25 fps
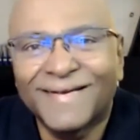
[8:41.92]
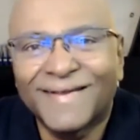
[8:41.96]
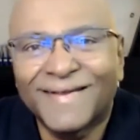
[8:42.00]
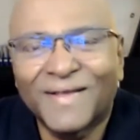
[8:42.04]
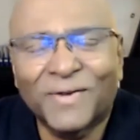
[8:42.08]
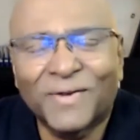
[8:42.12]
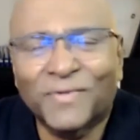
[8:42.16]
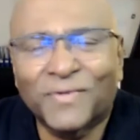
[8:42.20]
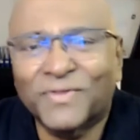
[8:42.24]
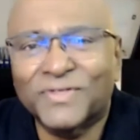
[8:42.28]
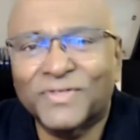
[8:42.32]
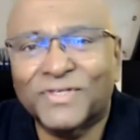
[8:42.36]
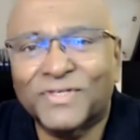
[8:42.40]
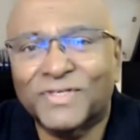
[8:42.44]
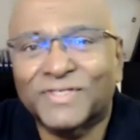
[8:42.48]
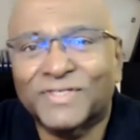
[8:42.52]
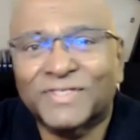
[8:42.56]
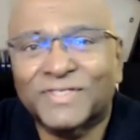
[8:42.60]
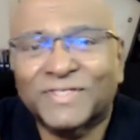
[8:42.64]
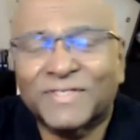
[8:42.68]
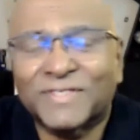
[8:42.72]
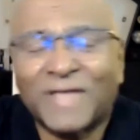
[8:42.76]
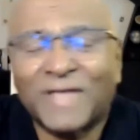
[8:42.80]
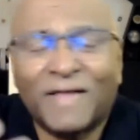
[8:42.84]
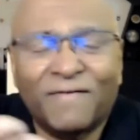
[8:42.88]
This
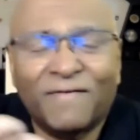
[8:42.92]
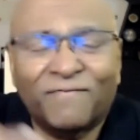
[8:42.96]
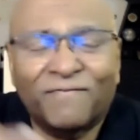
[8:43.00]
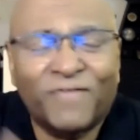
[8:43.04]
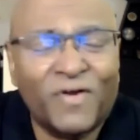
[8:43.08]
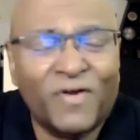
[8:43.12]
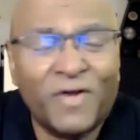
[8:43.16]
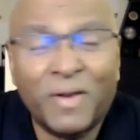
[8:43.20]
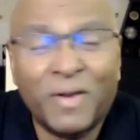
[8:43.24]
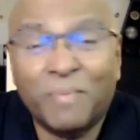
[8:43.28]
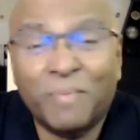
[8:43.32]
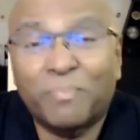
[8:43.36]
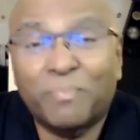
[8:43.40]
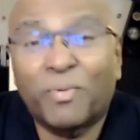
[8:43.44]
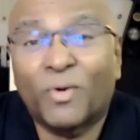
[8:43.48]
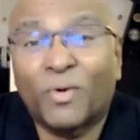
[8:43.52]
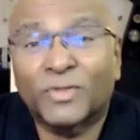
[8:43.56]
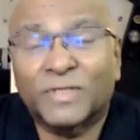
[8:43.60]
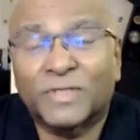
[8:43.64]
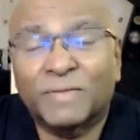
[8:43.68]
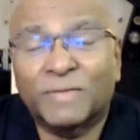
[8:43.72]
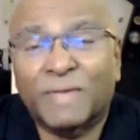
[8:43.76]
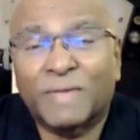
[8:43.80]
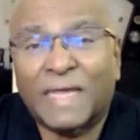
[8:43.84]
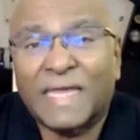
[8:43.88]
is very
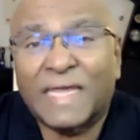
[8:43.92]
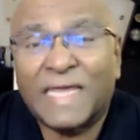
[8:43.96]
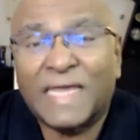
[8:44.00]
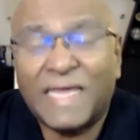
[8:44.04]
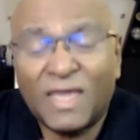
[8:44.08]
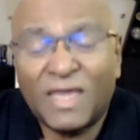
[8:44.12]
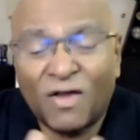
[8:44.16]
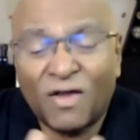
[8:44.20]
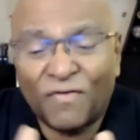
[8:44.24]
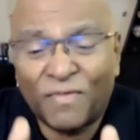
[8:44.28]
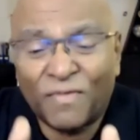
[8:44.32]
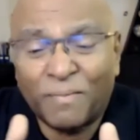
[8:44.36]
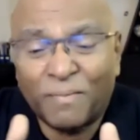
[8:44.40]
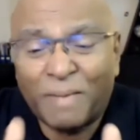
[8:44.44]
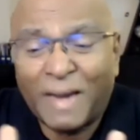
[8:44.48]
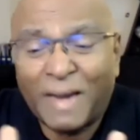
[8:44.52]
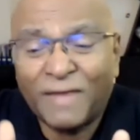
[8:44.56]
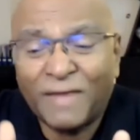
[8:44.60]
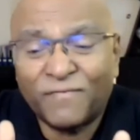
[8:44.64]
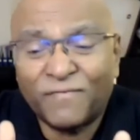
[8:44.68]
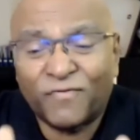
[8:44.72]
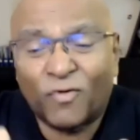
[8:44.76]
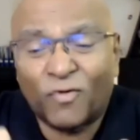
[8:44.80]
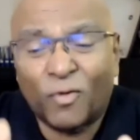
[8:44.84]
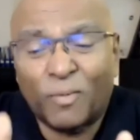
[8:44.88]
important. The key of the
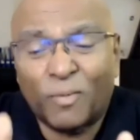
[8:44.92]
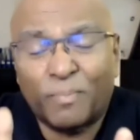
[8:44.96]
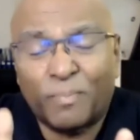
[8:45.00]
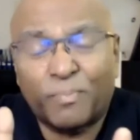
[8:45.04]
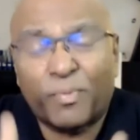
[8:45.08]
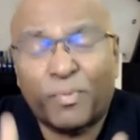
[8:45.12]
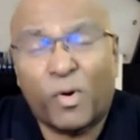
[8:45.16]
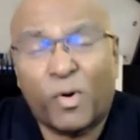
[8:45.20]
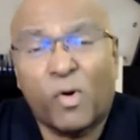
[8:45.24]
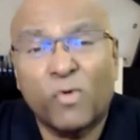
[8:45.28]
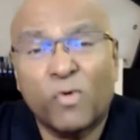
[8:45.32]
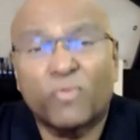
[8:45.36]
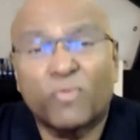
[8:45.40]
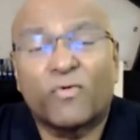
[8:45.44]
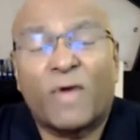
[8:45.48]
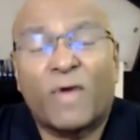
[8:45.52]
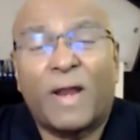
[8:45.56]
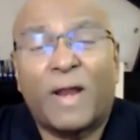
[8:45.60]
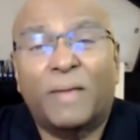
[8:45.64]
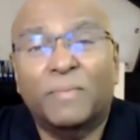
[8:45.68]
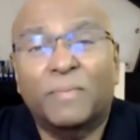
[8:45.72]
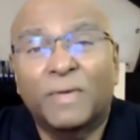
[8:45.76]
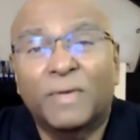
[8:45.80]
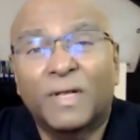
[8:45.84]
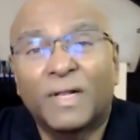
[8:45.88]
MindFlow
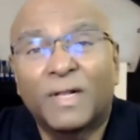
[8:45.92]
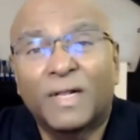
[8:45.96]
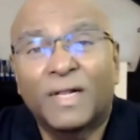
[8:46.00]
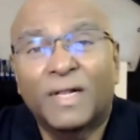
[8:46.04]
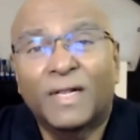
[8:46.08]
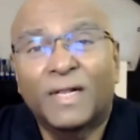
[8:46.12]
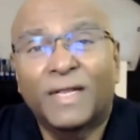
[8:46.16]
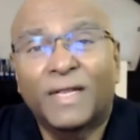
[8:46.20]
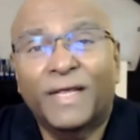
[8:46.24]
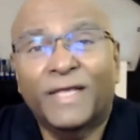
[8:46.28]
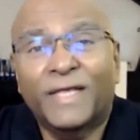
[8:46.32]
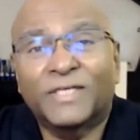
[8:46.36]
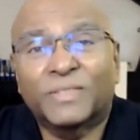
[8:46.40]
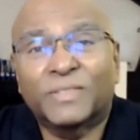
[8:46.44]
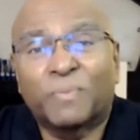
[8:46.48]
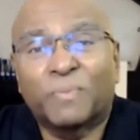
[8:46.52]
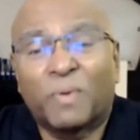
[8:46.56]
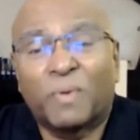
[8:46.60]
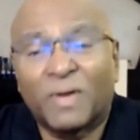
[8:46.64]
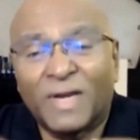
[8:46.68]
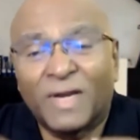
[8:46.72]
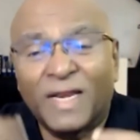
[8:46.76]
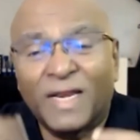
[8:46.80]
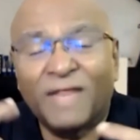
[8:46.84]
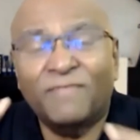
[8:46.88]
program is
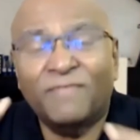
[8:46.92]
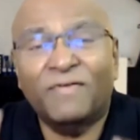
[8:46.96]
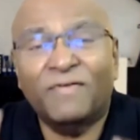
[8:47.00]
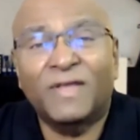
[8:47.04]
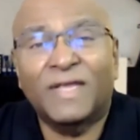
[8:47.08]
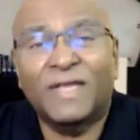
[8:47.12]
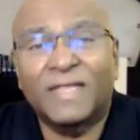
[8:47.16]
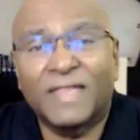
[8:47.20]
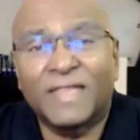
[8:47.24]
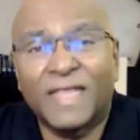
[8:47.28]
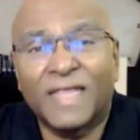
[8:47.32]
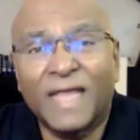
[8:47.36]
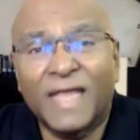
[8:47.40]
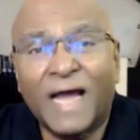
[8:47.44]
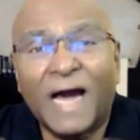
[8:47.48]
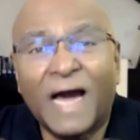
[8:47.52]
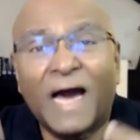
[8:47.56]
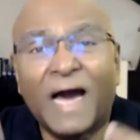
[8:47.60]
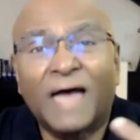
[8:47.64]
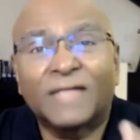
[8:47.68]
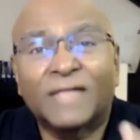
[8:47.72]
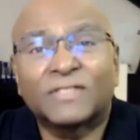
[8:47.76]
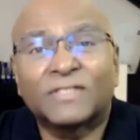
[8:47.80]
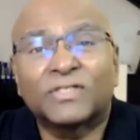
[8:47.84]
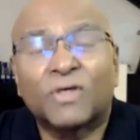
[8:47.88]
about living in the
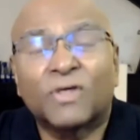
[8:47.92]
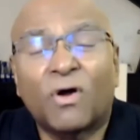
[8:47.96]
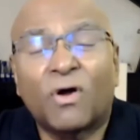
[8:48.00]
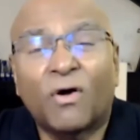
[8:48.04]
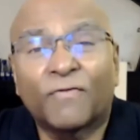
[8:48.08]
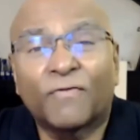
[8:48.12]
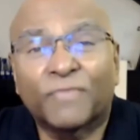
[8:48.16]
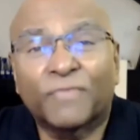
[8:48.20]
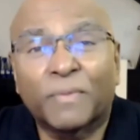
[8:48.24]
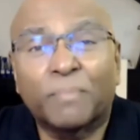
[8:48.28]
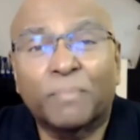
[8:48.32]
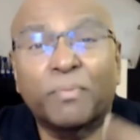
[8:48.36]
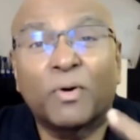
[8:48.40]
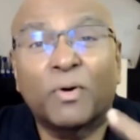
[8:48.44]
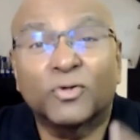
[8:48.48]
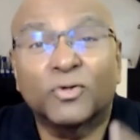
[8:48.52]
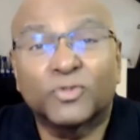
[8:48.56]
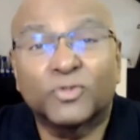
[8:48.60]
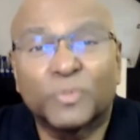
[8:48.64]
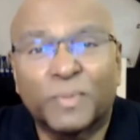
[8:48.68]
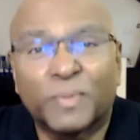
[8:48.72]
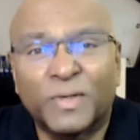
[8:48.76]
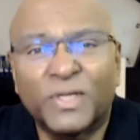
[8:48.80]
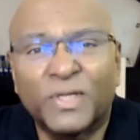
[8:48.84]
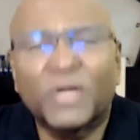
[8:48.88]
art of the
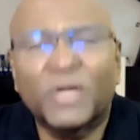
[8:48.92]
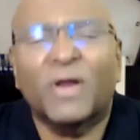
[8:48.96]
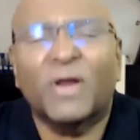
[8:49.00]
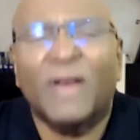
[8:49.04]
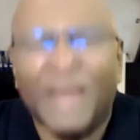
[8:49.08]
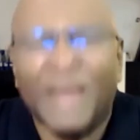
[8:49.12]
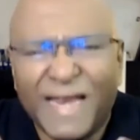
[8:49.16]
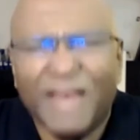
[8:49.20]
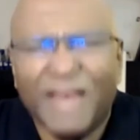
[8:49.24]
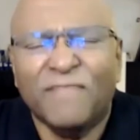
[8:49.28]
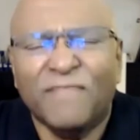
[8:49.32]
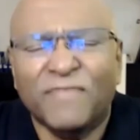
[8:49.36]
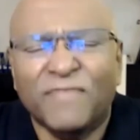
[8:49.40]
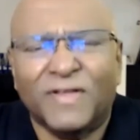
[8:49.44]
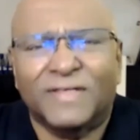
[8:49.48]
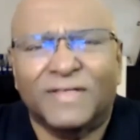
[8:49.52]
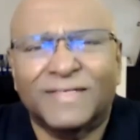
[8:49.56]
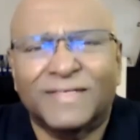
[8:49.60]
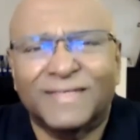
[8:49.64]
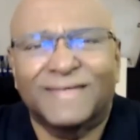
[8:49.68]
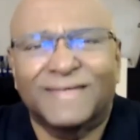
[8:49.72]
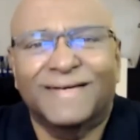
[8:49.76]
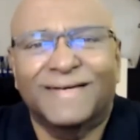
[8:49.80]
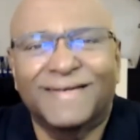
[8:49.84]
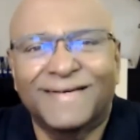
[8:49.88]
possible. You got to live
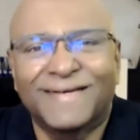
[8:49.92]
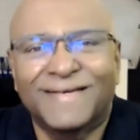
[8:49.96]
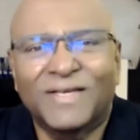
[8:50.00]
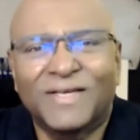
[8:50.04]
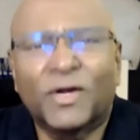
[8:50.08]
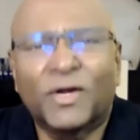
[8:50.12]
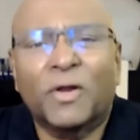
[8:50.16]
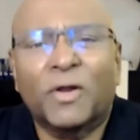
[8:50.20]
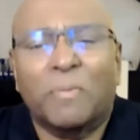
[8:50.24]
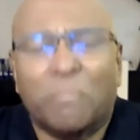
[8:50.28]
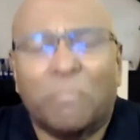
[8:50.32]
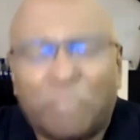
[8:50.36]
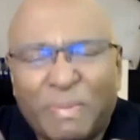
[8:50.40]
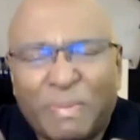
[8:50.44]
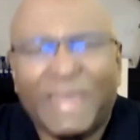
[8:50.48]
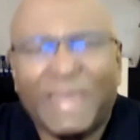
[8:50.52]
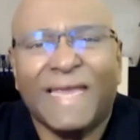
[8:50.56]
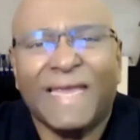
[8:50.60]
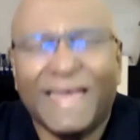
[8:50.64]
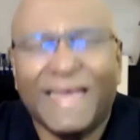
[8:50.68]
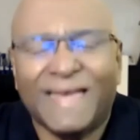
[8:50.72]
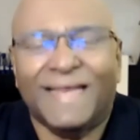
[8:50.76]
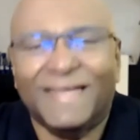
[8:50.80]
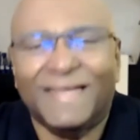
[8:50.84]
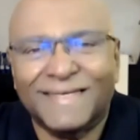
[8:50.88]
it. You got to
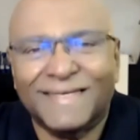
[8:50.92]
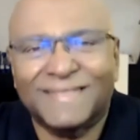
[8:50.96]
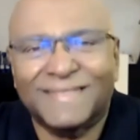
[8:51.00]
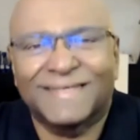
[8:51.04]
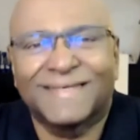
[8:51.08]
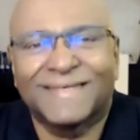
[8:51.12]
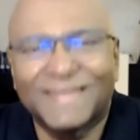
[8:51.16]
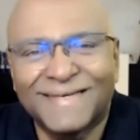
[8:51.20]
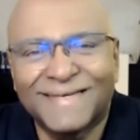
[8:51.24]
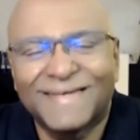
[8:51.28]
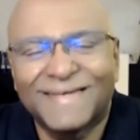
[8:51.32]
be in it.